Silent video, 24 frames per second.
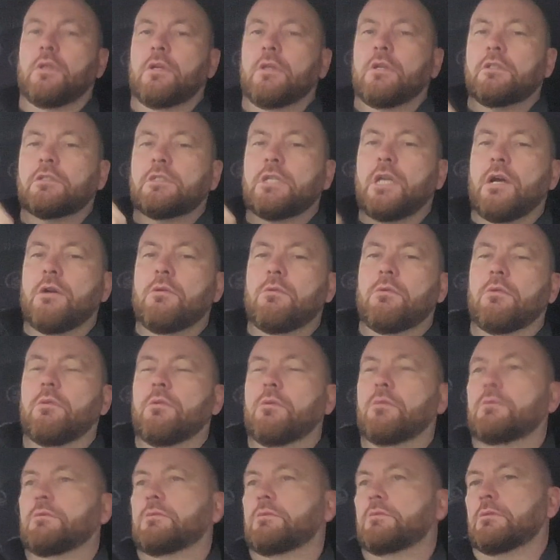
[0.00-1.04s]
So,
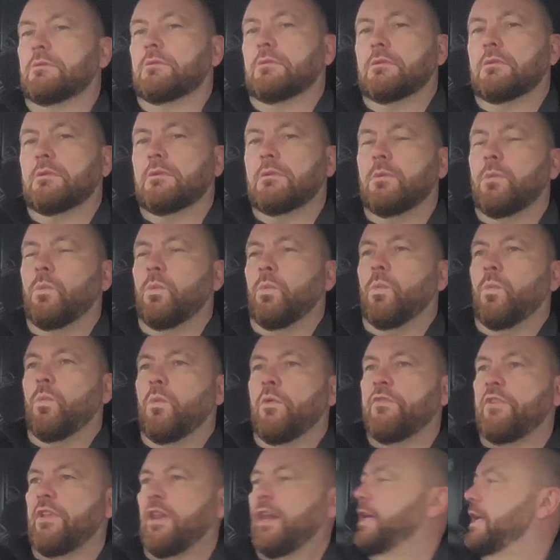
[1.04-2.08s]

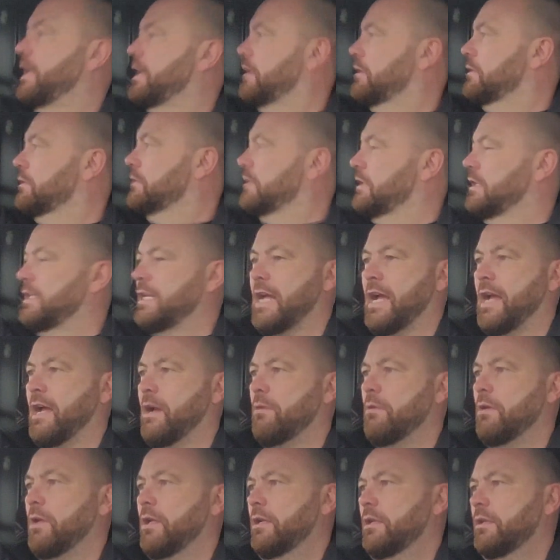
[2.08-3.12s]
we've cleared London
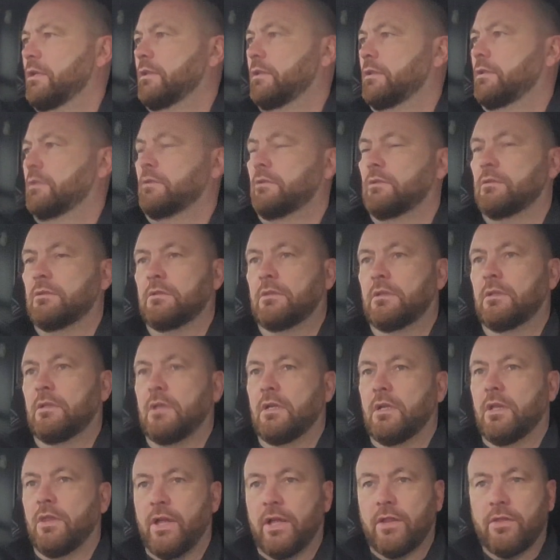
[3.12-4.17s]
now,
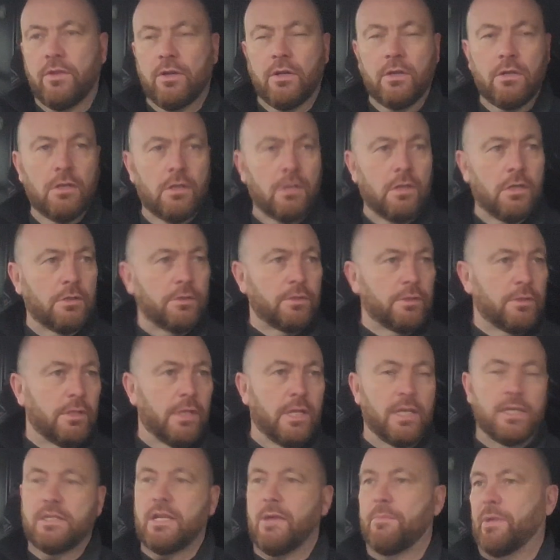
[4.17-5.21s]
thank the Lord.
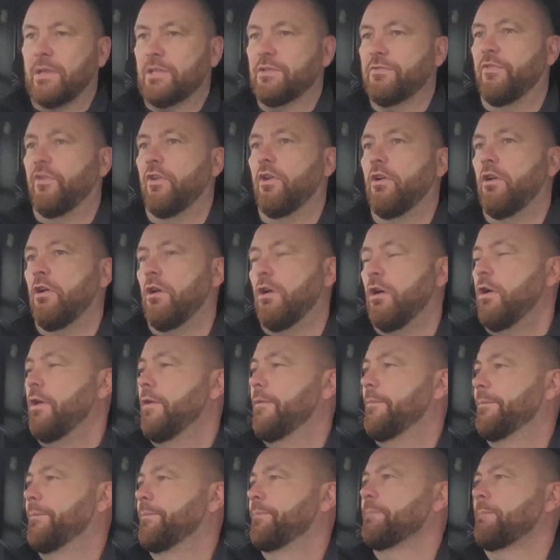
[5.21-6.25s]
It's 4:30,
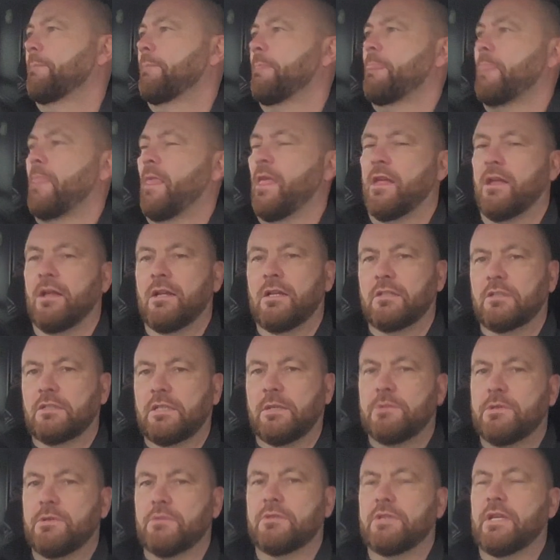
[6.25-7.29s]

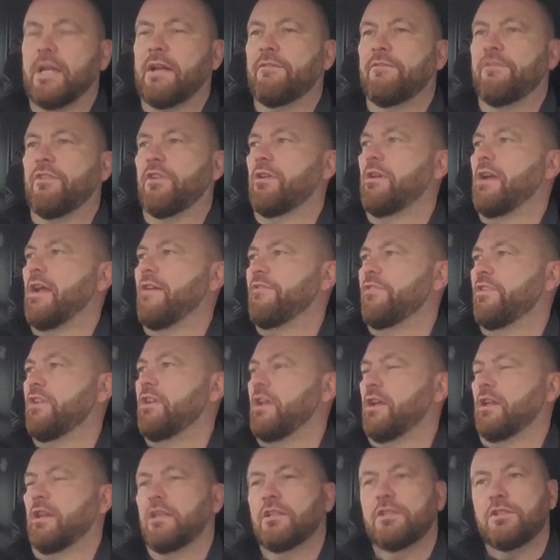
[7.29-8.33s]
seems to have taken forever,
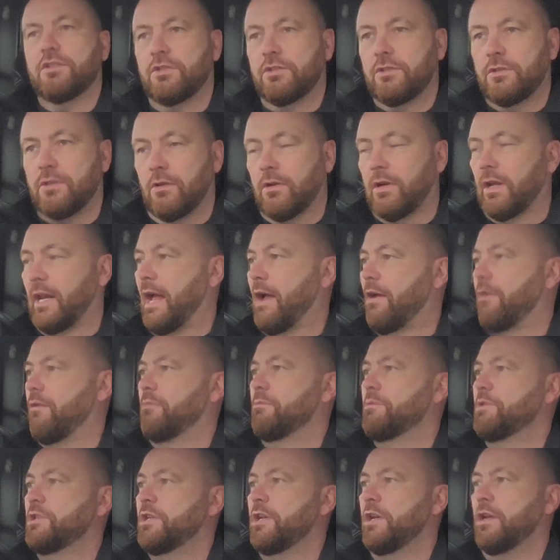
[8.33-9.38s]
and it's stuck an hour
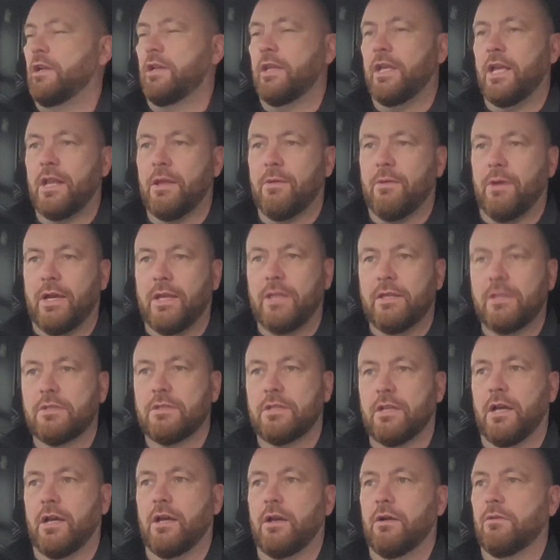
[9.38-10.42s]
on my journey anyway,
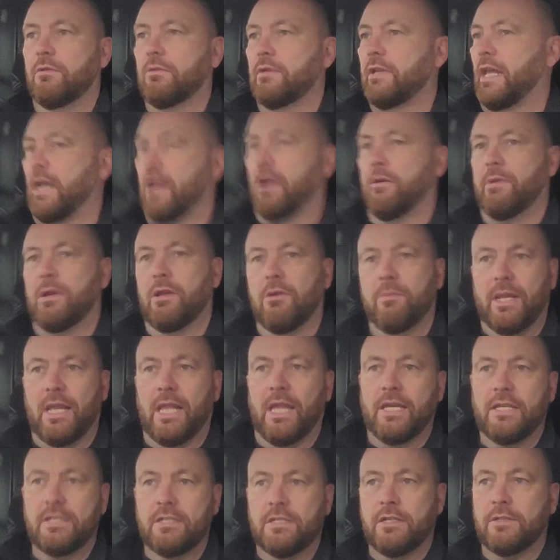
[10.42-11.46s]
so get home a little bit
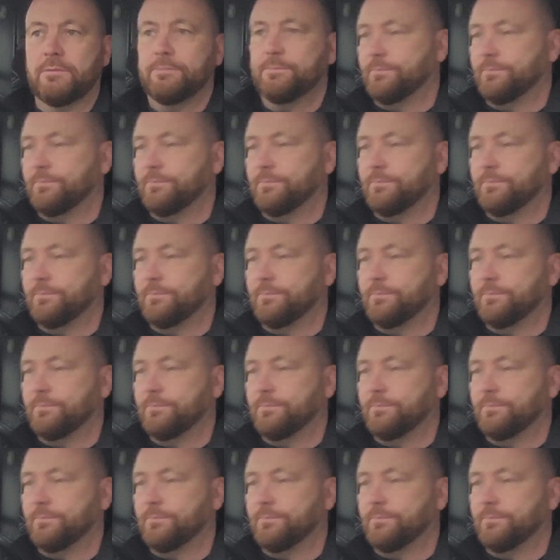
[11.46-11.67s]
later,